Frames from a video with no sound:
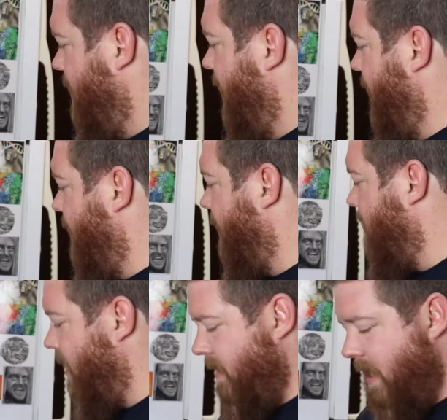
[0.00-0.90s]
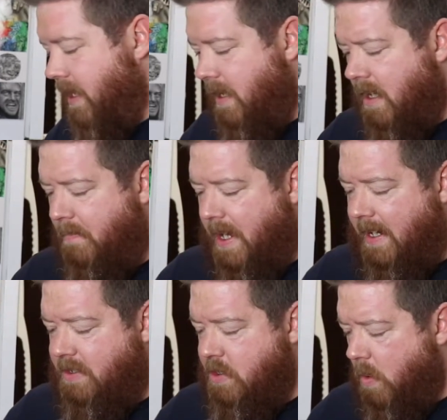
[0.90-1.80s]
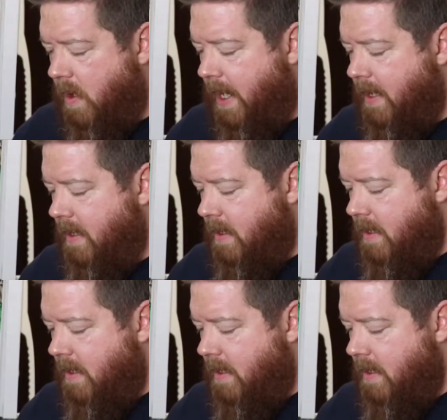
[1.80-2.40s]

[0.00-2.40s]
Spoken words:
and I cut the bok choy,